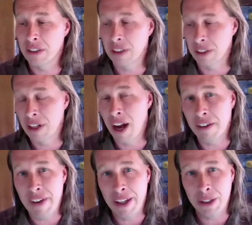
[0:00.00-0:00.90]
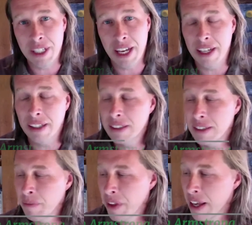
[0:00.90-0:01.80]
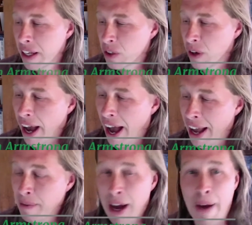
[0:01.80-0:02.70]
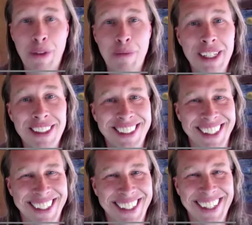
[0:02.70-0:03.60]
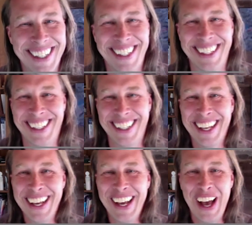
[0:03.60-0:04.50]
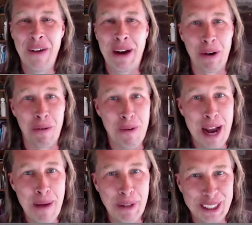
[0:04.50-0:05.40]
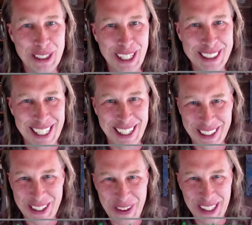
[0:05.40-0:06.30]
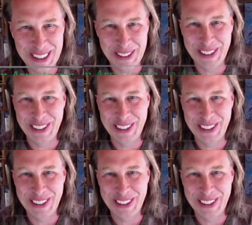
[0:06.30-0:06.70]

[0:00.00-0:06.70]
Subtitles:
their stock value tanks. So I'm optimistic about a rapid shutdown in the fossil fuel